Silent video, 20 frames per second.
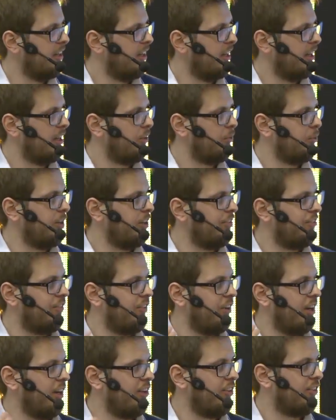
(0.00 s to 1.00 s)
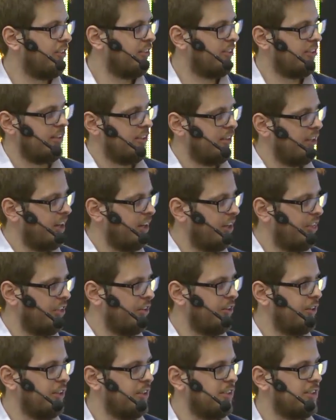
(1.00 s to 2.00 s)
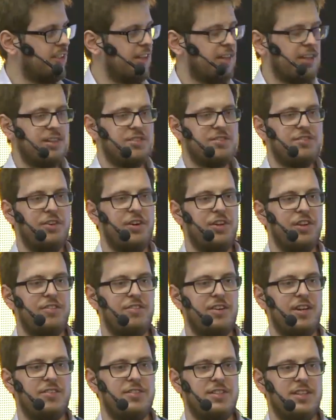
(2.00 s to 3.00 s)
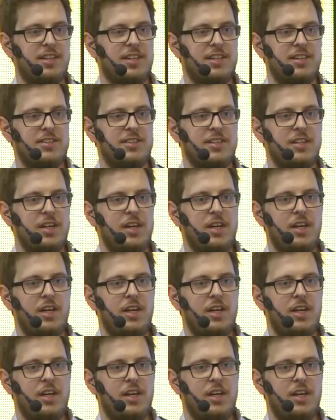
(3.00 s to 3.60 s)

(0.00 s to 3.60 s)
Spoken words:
like, we faced like 30 seconds, 35 seconds.